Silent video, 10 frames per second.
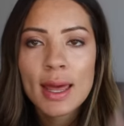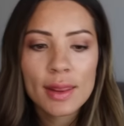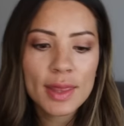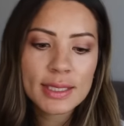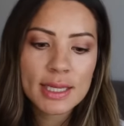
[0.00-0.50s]

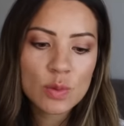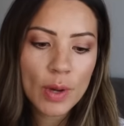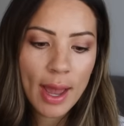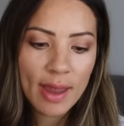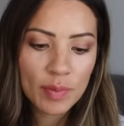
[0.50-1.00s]
This is
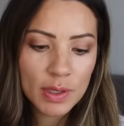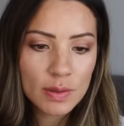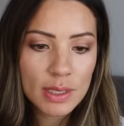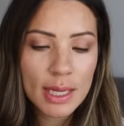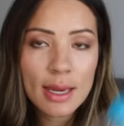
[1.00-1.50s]
what I have been
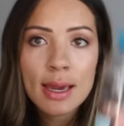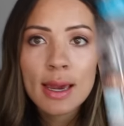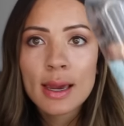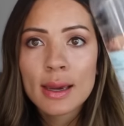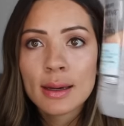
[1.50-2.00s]
using.
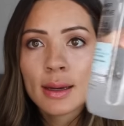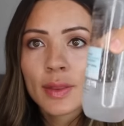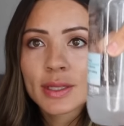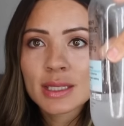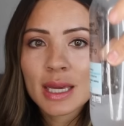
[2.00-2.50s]

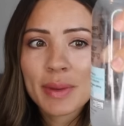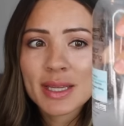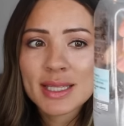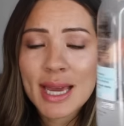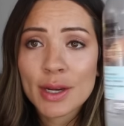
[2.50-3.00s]
This is like my
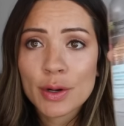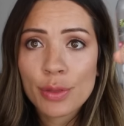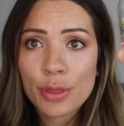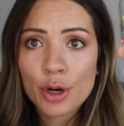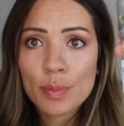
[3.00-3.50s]
second or
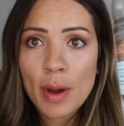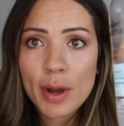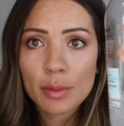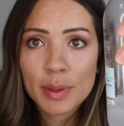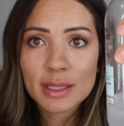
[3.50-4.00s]
third
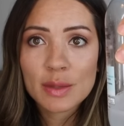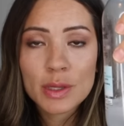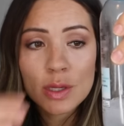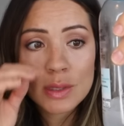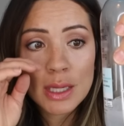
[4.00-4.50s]
bottle because I've
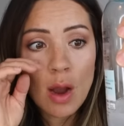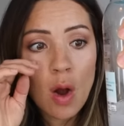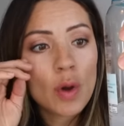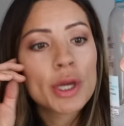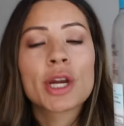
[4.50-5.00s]
been using it
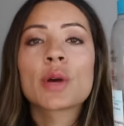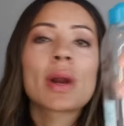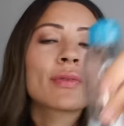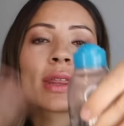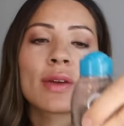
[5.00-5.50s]
all year
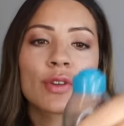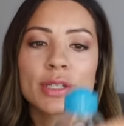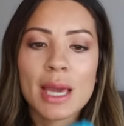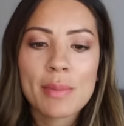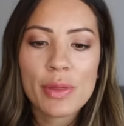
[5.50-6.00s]
whenever they
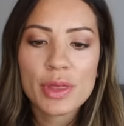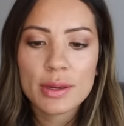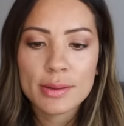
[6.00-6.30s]
first came out.